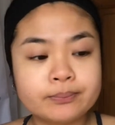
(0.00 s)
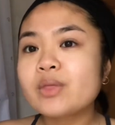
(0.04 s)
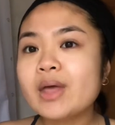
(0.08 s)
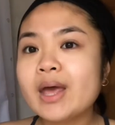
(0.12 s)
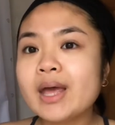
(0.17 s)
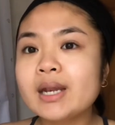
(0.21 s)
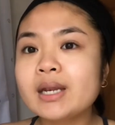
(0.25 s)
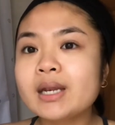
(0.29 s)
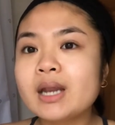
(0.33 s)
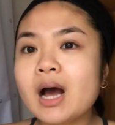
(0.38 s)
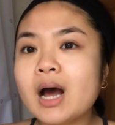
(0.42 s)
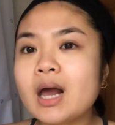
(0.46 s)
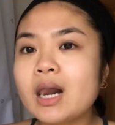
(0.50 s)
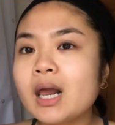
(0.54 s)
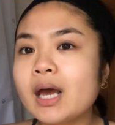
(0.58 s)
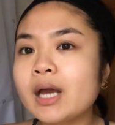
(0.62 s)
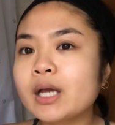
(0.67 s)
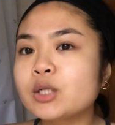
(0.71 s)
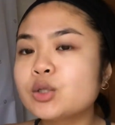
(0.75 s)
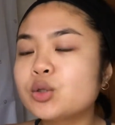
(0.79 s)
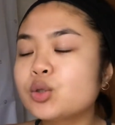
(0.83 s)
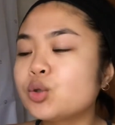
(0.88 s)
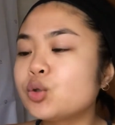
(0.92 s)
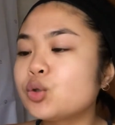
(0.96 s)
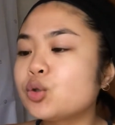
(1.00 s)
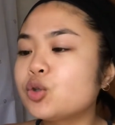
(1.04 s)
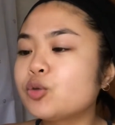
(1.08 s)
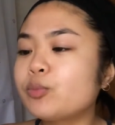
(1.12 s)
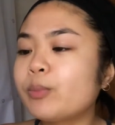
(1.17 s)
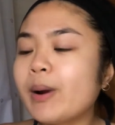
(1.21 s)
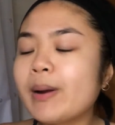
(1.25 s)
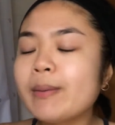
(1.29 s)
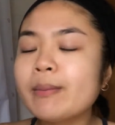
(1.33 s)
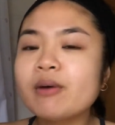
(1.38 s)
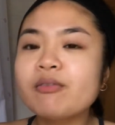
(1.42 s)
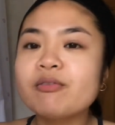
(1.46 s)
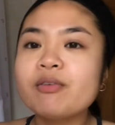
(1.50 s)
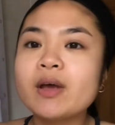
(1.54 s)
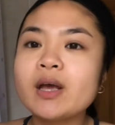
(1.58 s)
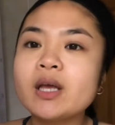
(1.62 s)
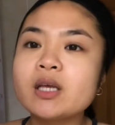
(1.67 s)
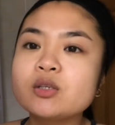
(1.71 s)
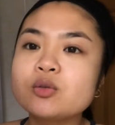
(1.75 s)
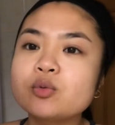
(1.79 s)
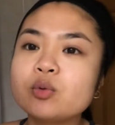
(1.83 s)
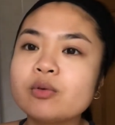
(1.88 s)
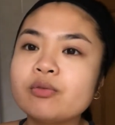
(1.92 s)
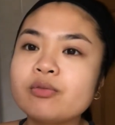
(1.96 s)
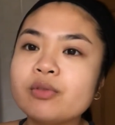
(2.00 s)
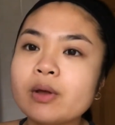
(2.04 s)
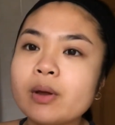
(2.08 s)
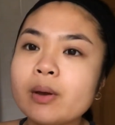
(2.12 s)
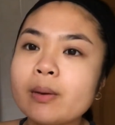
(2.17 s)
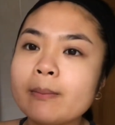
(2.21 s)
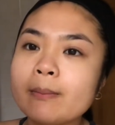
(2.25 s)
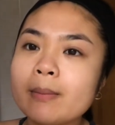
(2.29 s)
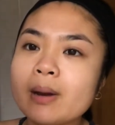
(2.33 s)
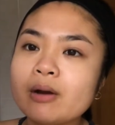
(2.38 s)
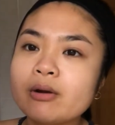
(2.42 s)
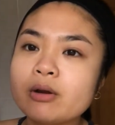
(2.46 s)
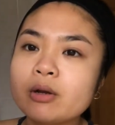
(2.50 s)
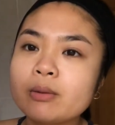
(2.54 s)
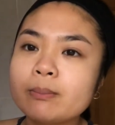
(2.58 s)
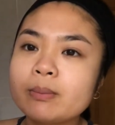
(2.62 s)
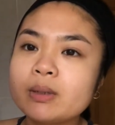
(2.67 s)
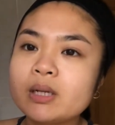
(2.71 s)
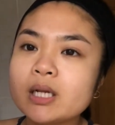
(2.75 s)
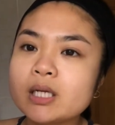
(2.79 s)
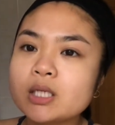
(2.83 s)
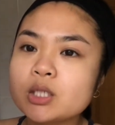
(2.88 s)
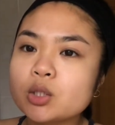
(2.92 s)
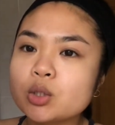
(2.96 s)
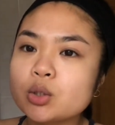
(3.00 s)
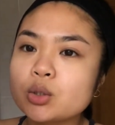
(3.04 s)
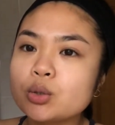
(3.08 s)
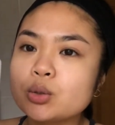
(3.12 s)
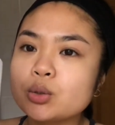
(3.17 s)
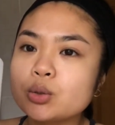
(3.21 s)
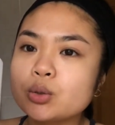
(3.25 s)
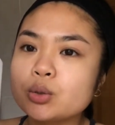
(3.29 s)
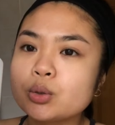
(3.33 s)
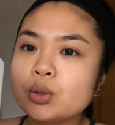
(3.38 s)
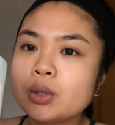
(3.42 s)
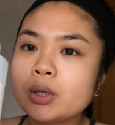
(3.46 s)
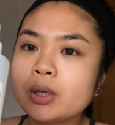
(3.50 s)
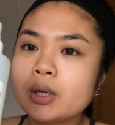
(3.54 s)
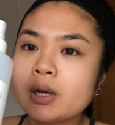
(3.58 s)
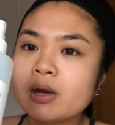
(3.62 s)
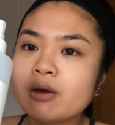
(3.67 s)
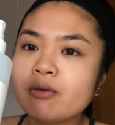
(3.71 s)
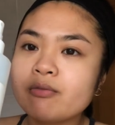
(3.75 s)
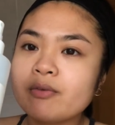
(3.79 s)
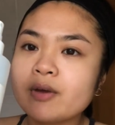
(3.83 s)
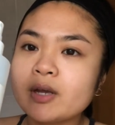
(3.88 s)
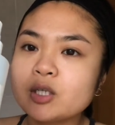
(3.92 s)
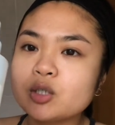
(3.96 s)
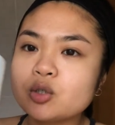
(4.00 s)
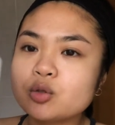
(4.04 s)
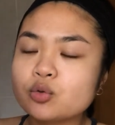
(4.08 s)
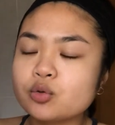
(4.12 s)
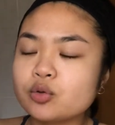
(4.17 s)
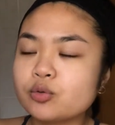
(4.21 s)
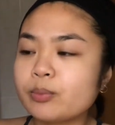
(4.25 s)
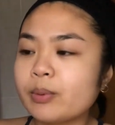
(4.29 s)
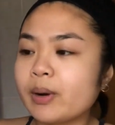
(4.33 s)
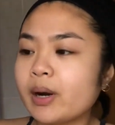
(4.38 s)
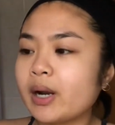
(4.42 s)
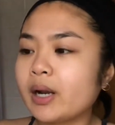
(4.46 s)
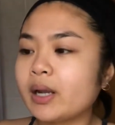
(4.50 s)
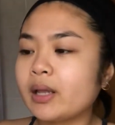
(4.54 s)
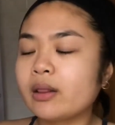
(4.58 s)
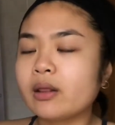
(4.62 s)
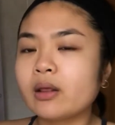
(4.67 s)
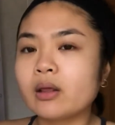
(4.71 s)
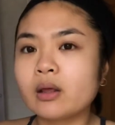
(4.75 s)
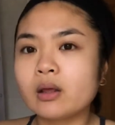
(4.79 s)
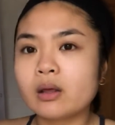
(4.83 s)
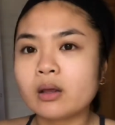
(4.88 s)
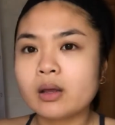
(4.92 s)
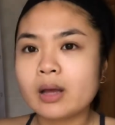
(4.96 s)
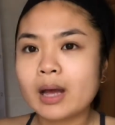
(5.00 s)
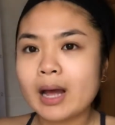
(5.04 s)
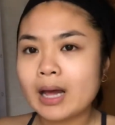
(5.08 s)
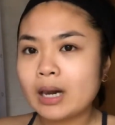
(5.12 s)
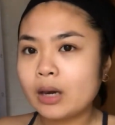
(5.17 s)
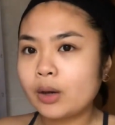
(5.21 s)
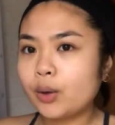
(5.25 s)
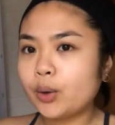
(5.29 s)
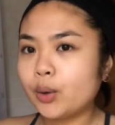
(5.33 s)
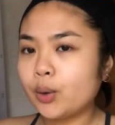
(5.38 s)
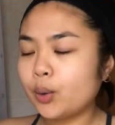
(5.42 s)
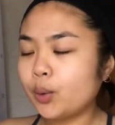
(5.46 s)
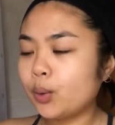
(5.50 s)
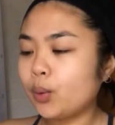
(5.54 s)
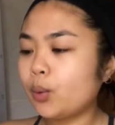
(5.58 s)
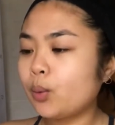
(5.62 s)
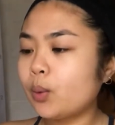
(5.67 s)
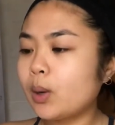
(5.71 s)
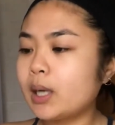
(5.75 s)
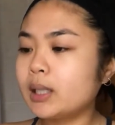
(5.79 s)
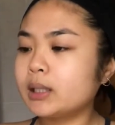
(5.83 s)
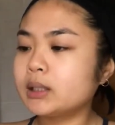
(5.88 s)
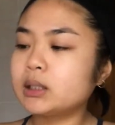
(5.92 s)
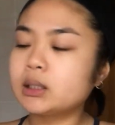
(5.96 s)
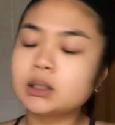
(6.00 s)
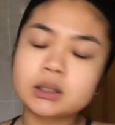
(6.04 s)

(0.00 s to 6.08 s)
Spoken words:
Then I like to spray my face with the Mario Badescu facial spray, the aloe one.